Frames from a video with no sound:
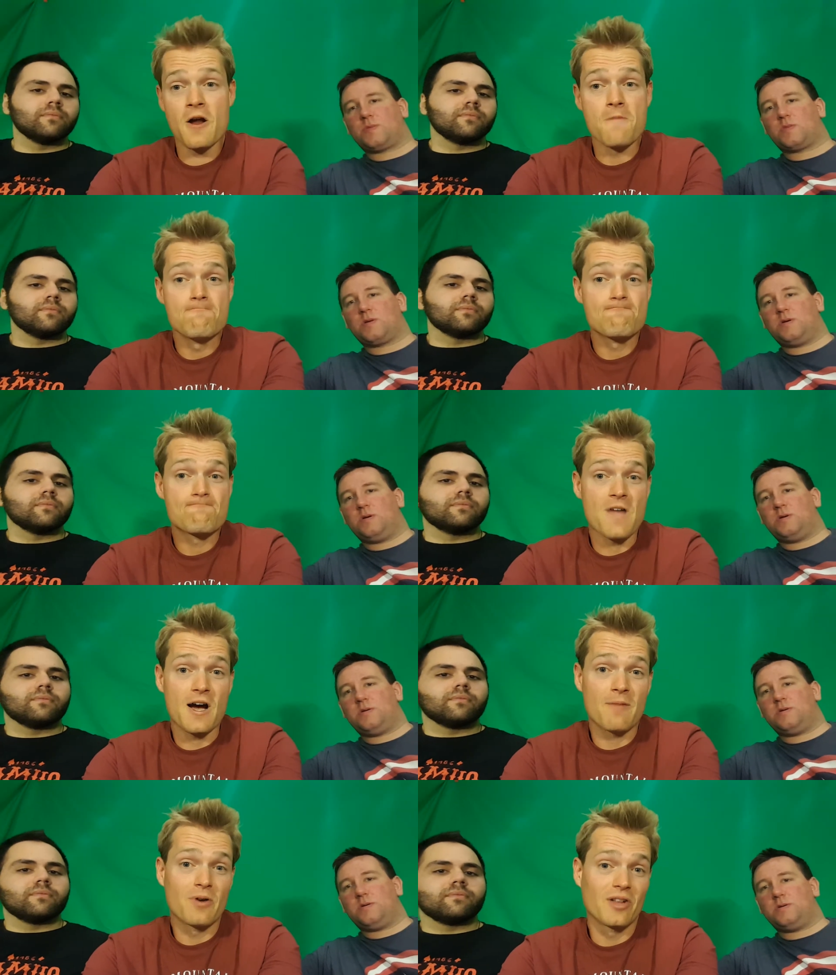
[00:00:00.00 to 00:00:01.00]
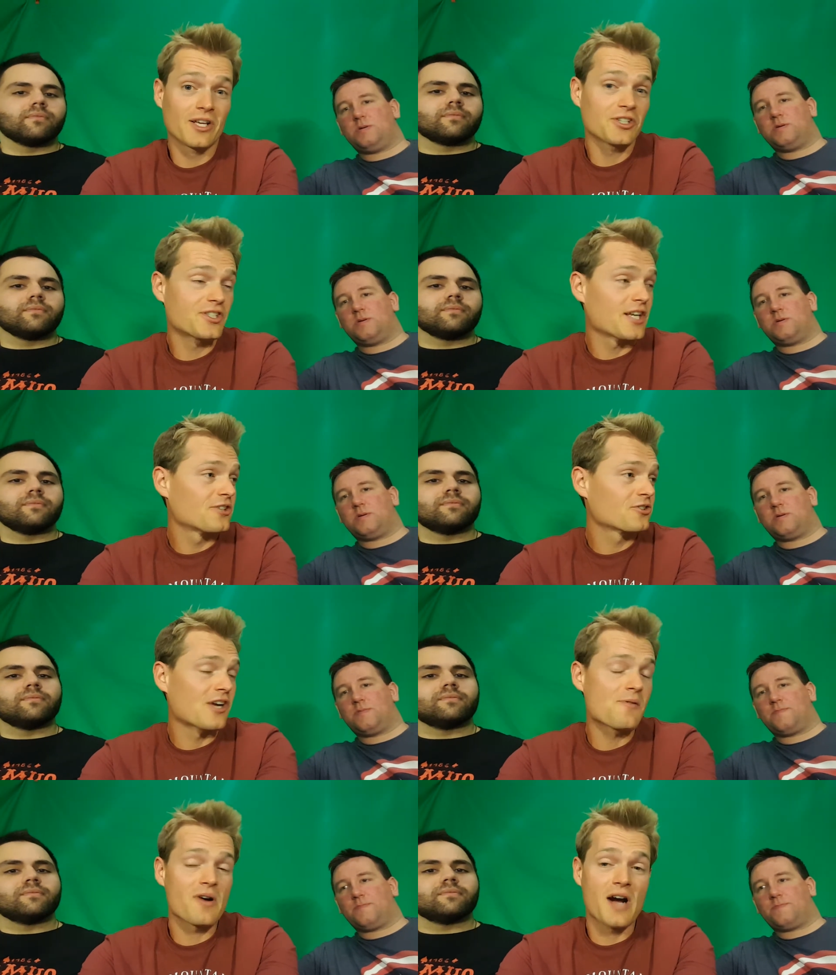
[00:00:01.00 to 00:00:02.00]
Speaker 1: know. Uh, but like you said,
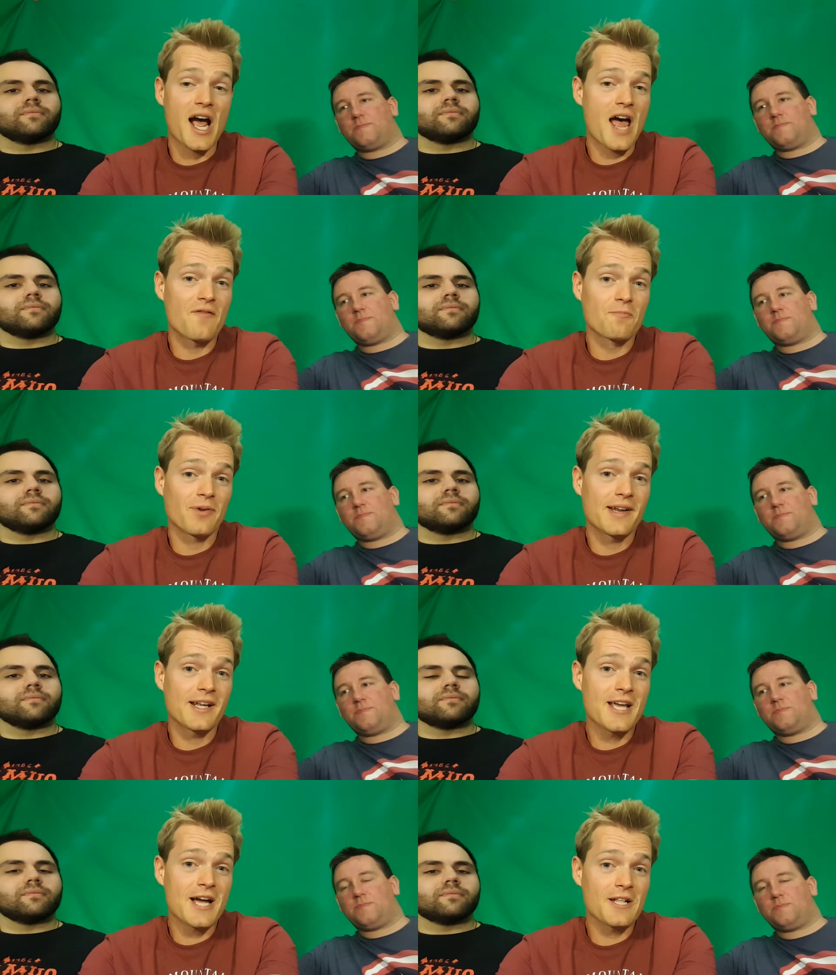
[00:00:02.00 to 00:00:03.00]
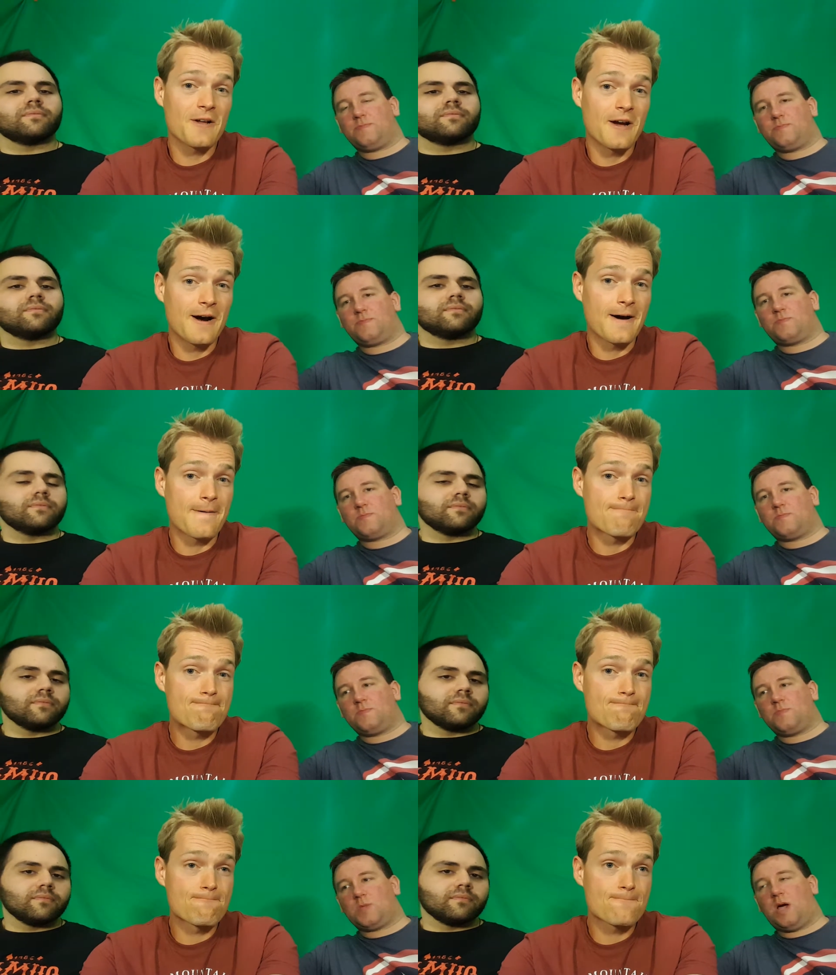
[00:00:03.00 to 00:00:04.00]
disclaimer: I haven't played it yet.
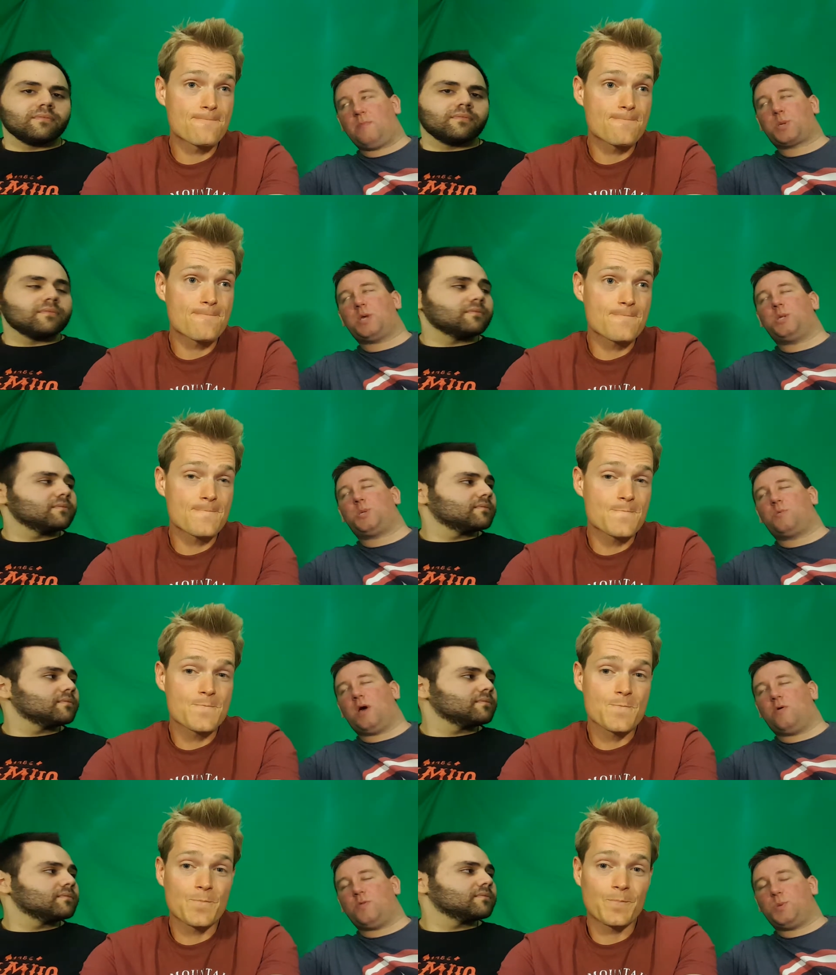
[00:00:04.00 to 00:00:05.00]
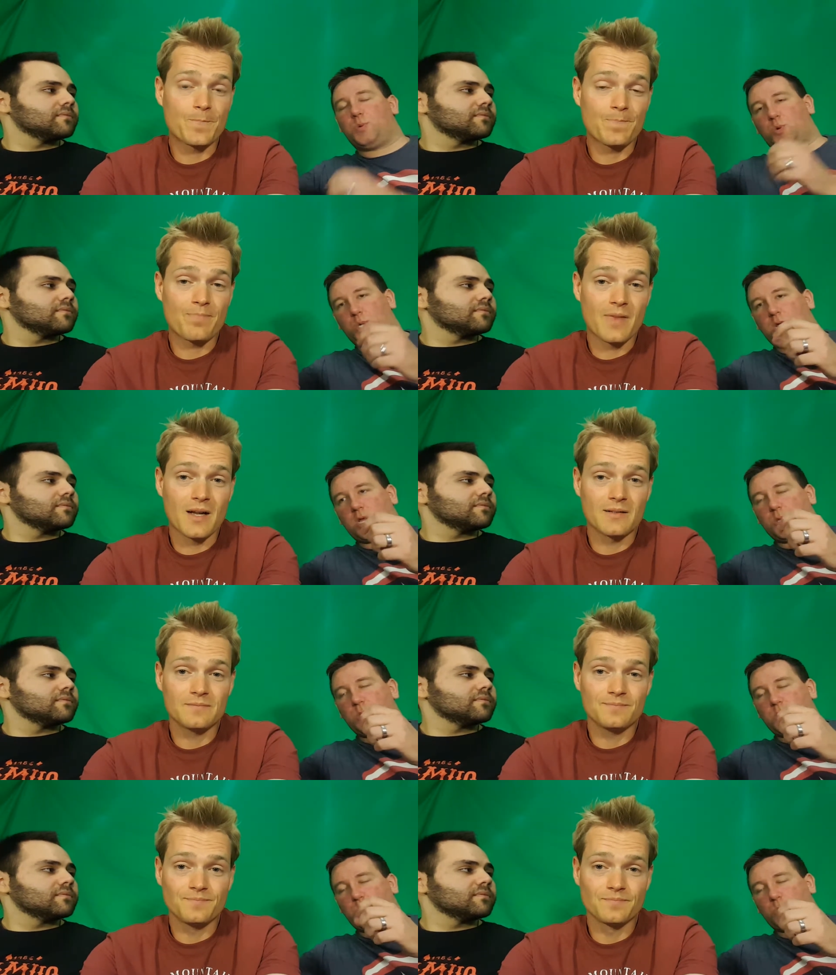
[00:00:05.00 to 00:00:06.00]
Um, I'm excited to see how the dual shock,
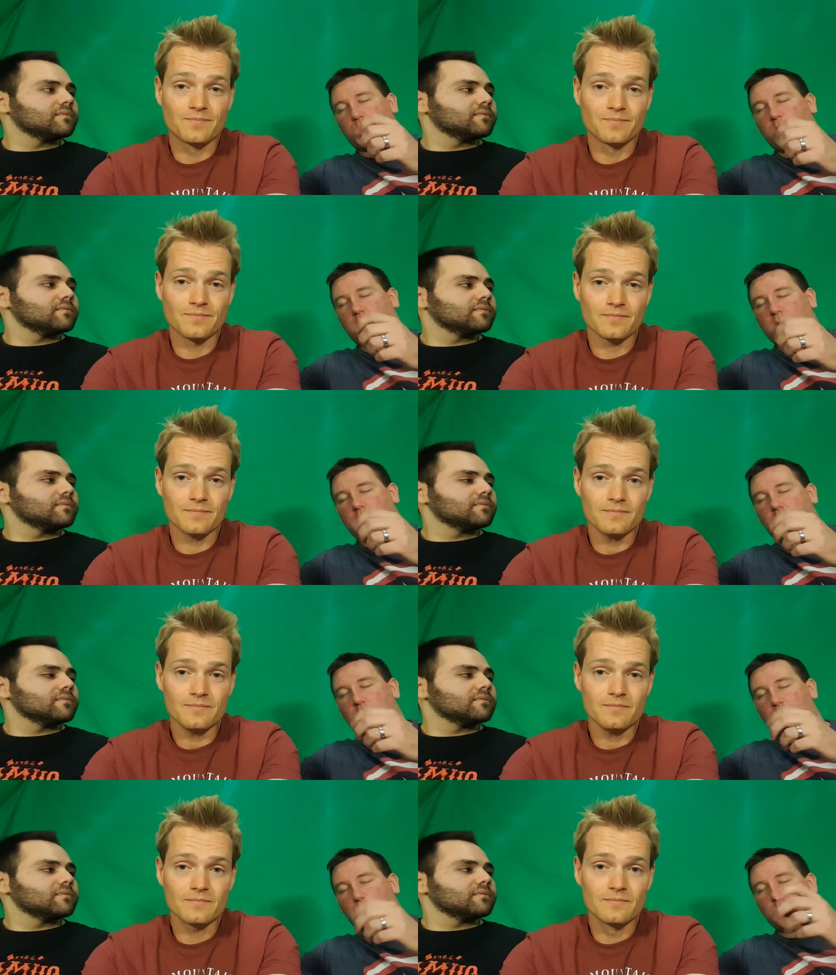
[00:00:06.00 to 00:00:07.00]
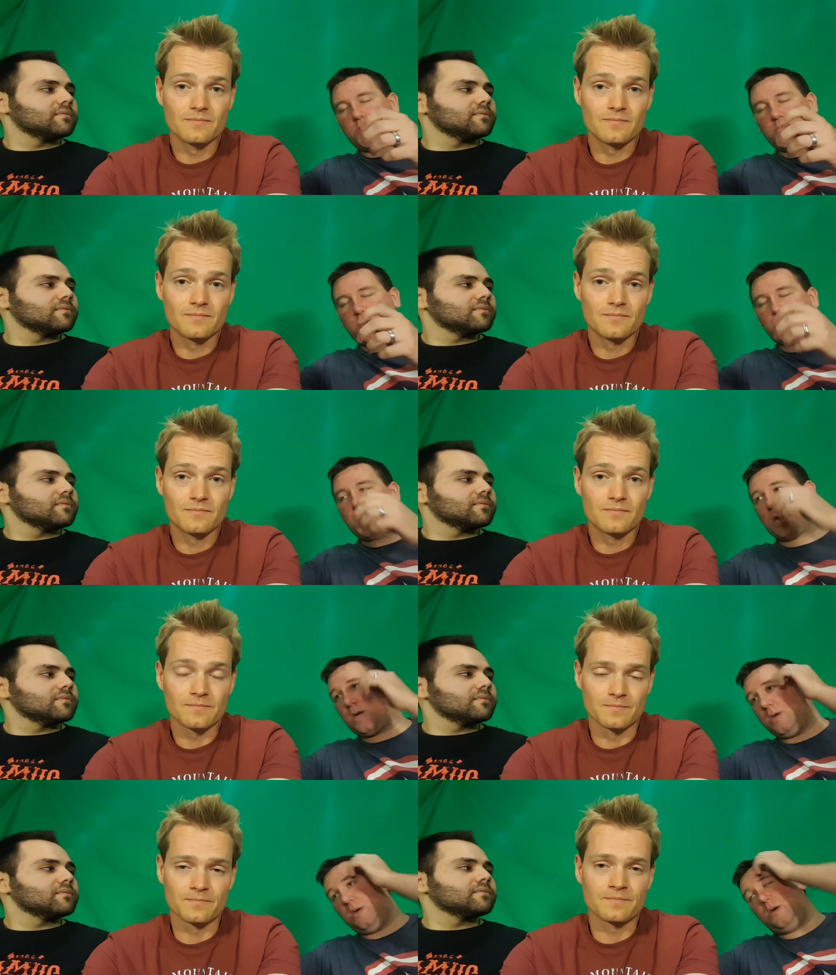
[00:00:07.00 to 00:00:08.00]
the dual
Speaker 2: shock uh, controller, the thumbstick,
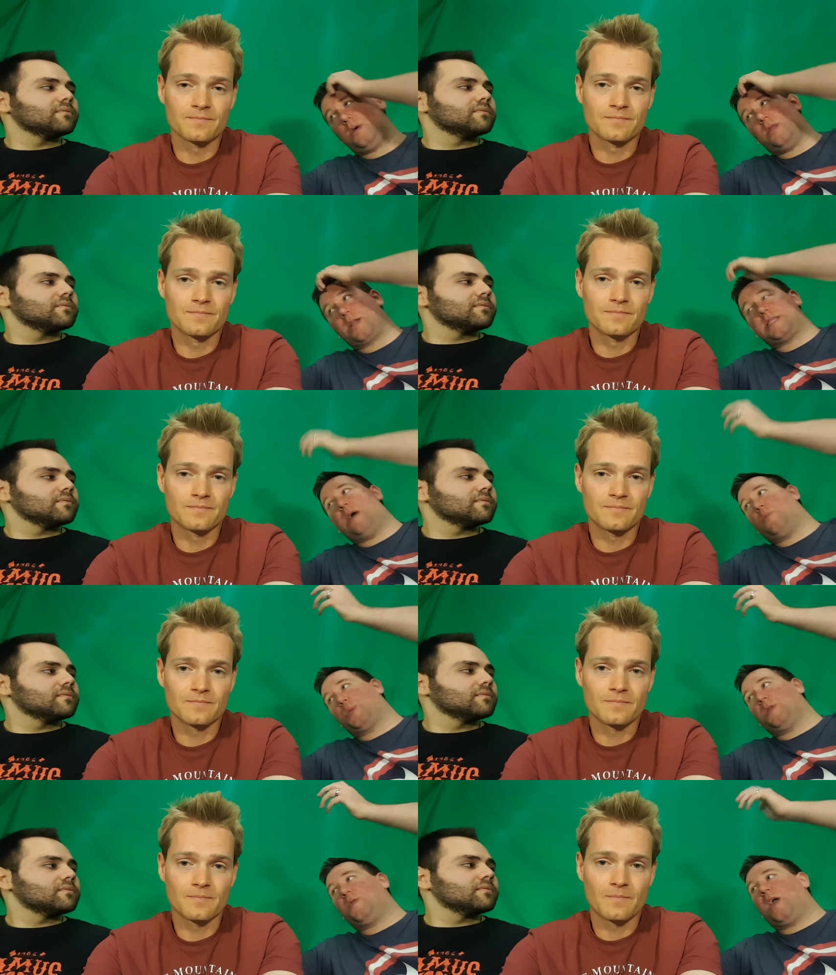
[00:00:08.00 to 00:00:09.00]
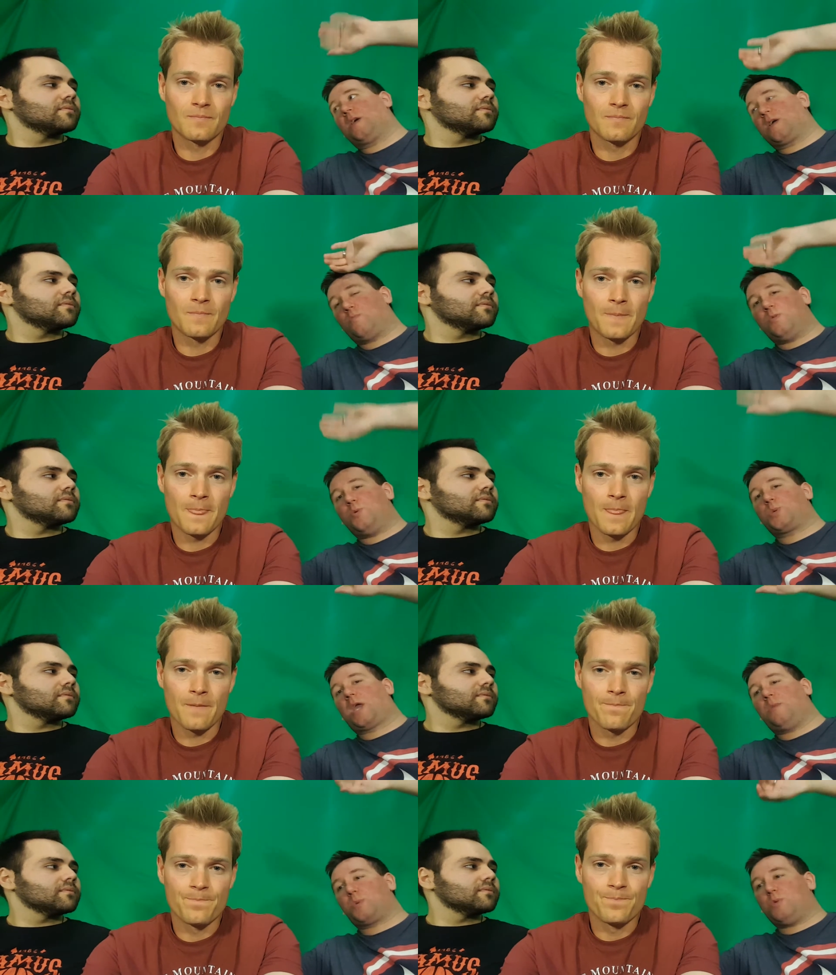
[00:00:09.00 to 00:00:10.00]
mm-hmm. like that wasn't a thing. Like when those
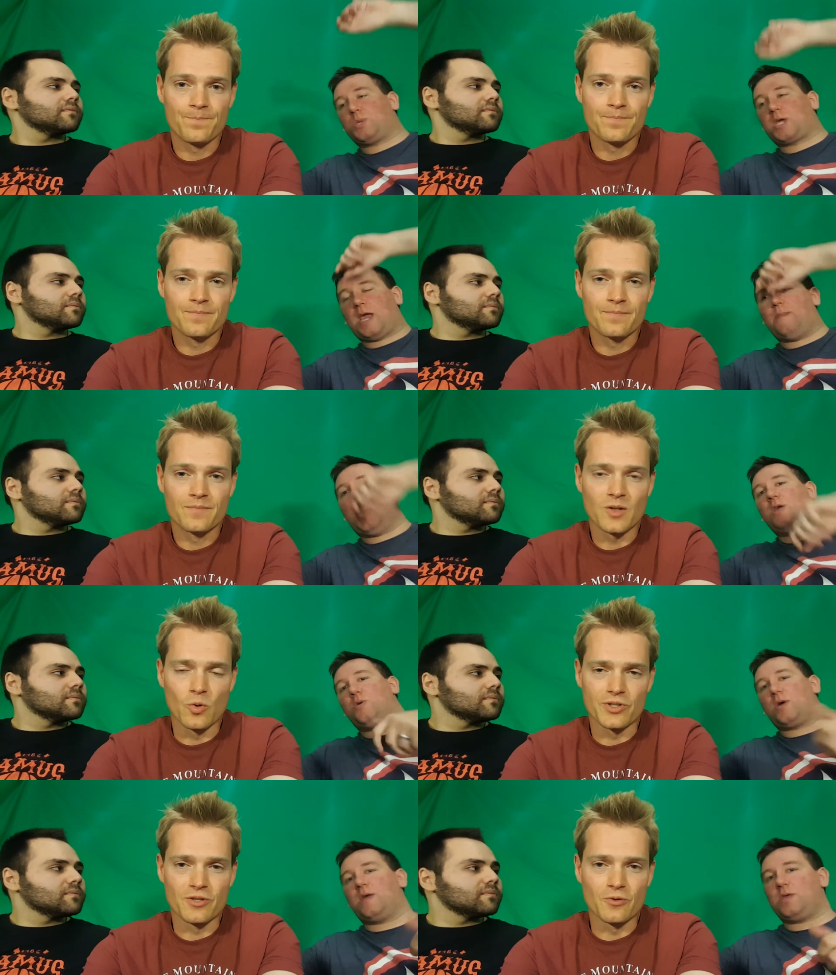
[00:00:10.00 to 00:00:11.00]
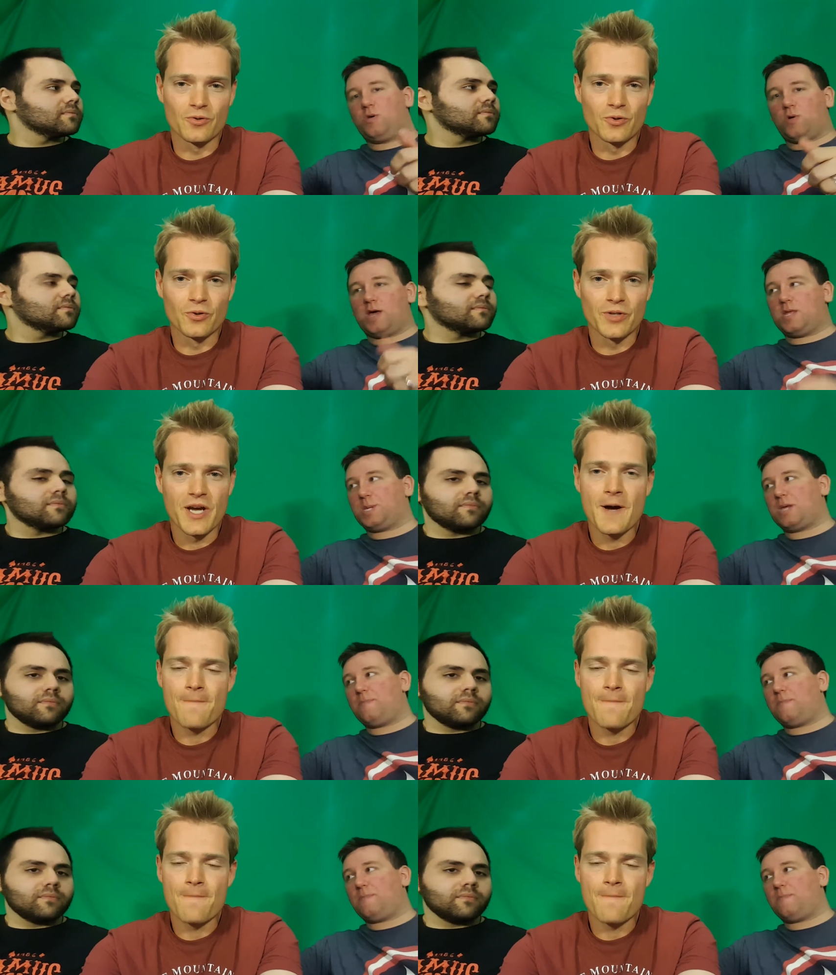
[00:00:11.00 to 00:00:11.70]
games originally came out, there was had, no dual, yeah.